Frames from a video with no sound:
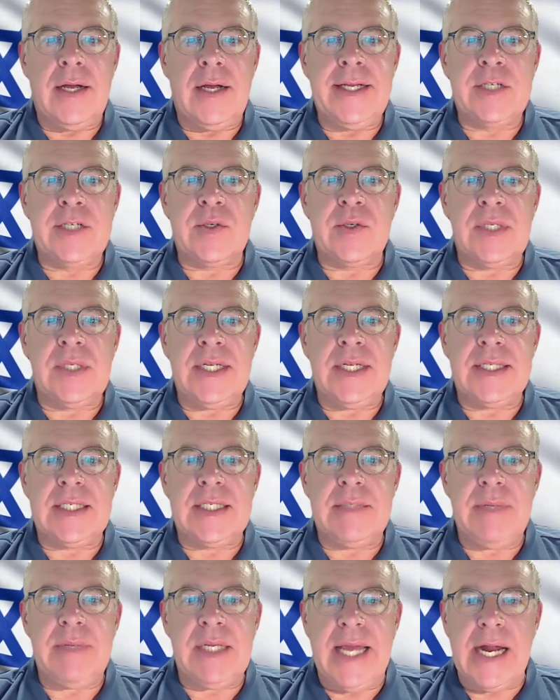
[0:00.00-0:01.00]
Israel needs
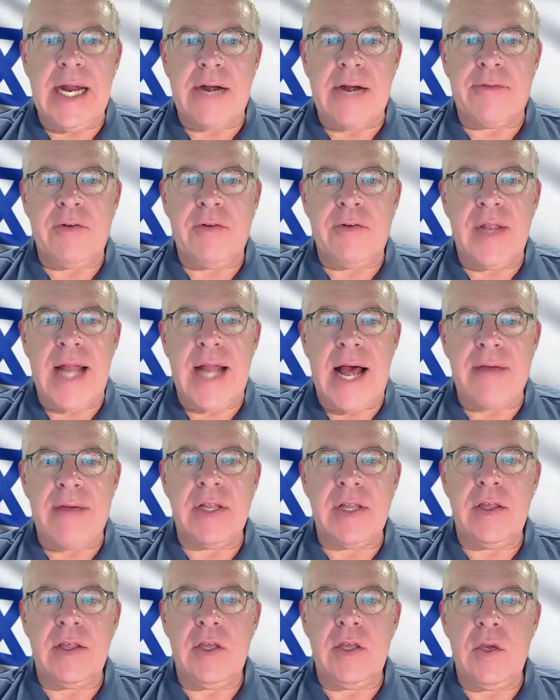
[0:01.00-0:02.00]
to be careful in
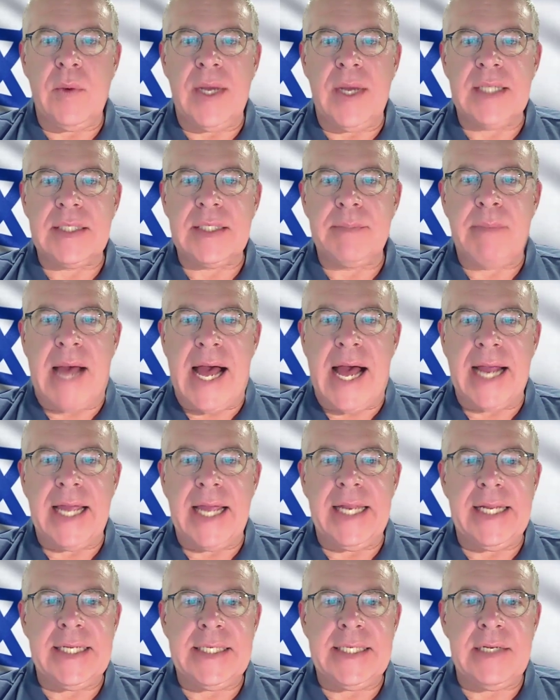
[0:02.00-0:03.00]
having the U.S. back
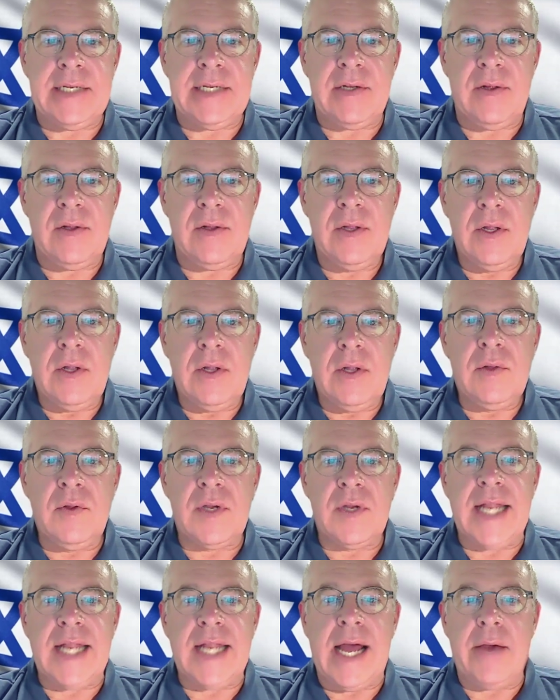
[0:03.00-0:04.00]
any deal.
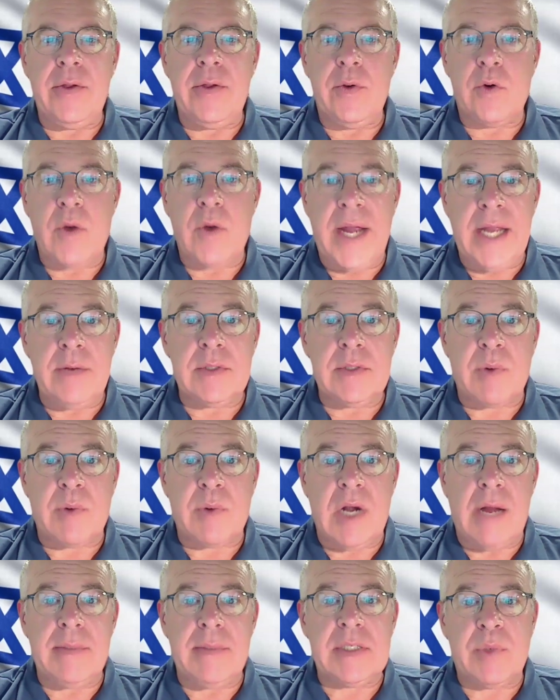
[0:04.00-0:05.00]
Look at how Ukraine was
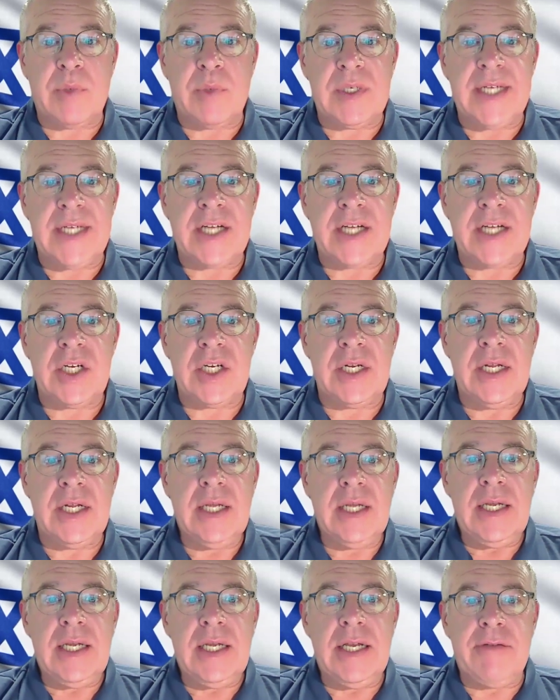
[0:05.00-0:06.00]
promised protection.
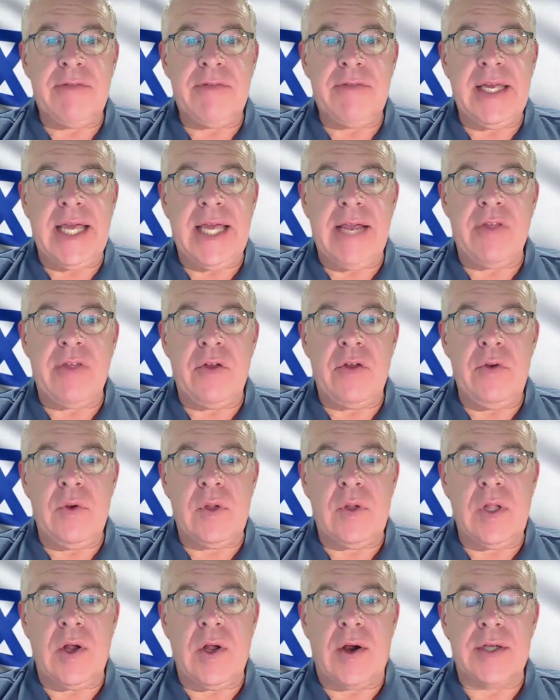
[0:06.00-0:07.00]
If they gave the
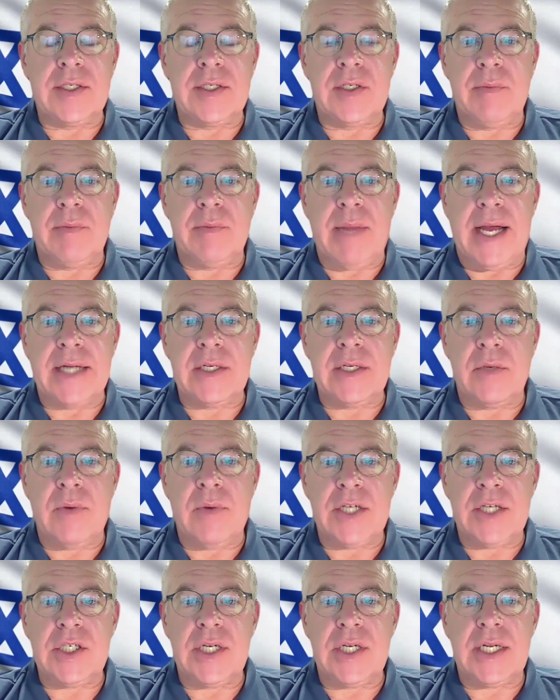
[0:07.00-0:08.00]
nuclear arsenal back to
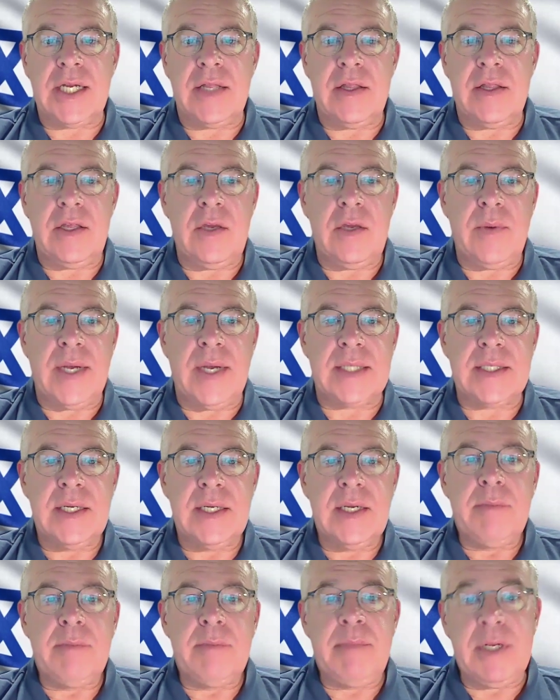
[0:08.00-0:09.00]
Russia, can the U.S.
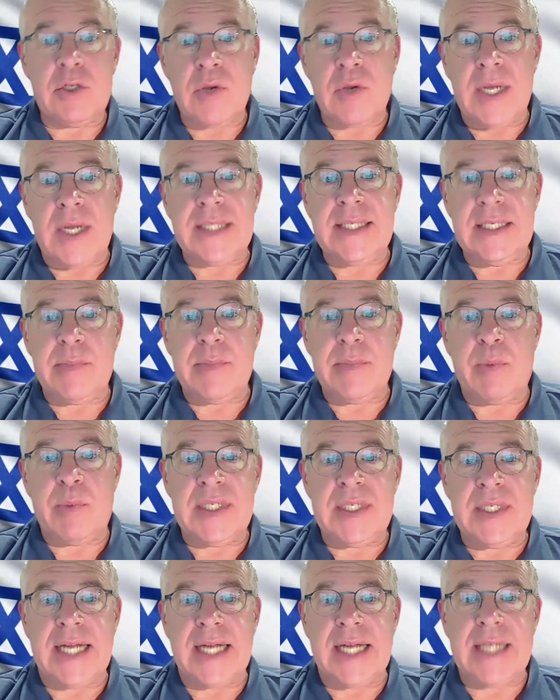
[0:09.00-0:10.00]
be trusted to
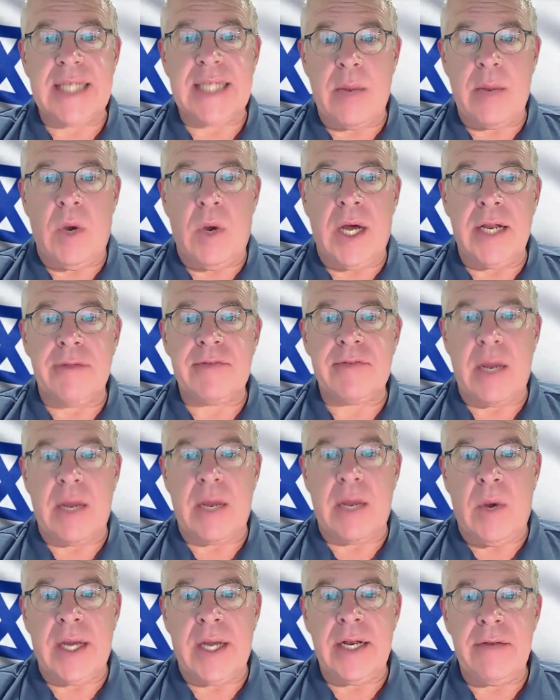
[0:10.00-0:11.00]
protect Taiwan if
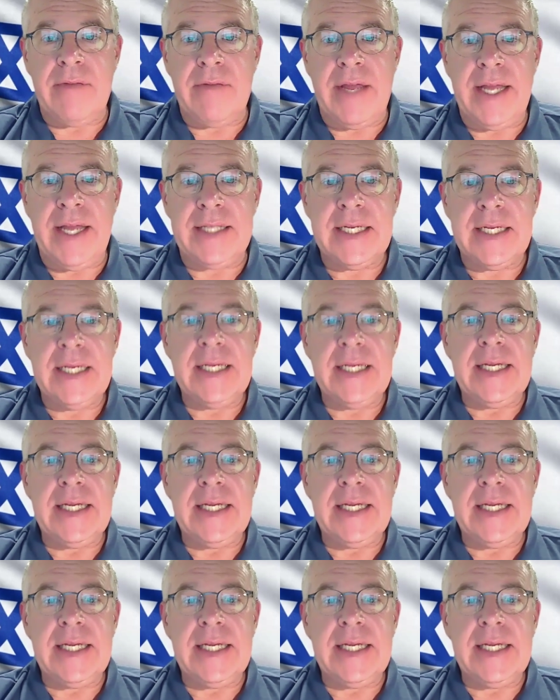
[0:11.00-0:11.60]
Taiwan invades?